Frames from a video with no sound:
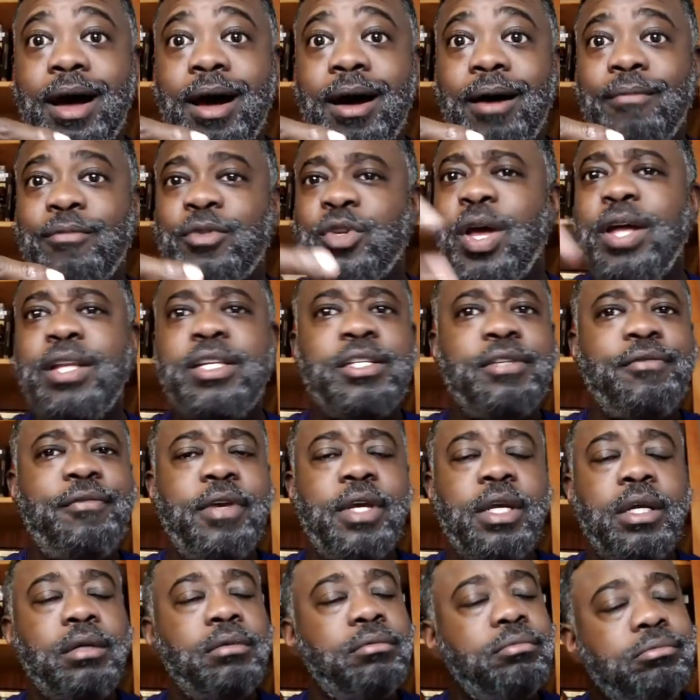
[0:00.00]
Um, so I just
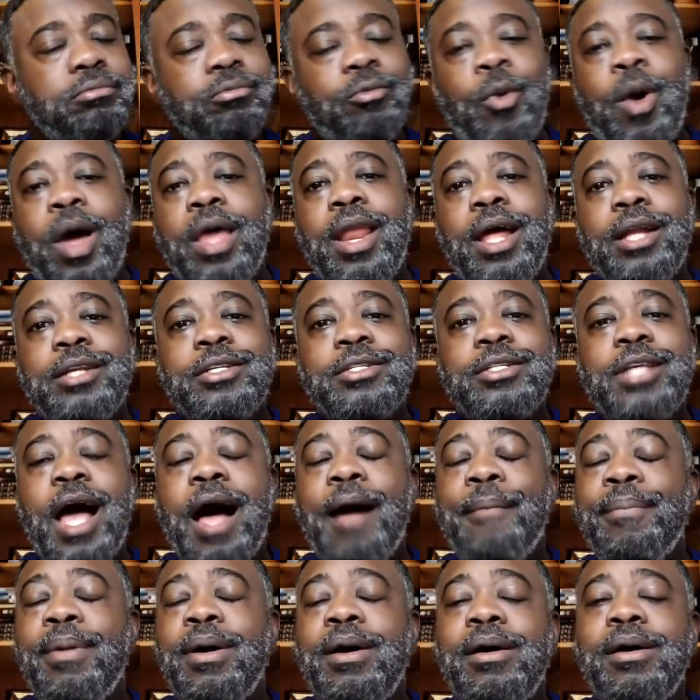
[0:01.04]
figured, why not just
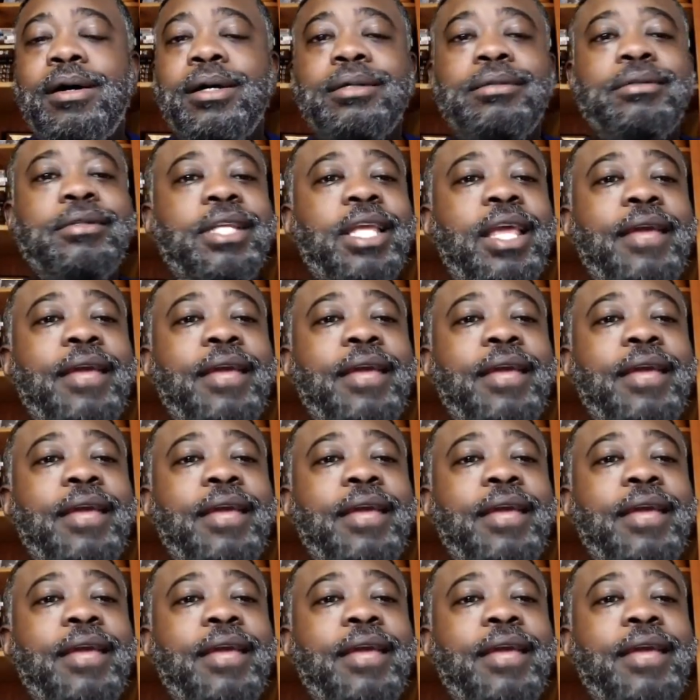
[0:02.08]
hop on,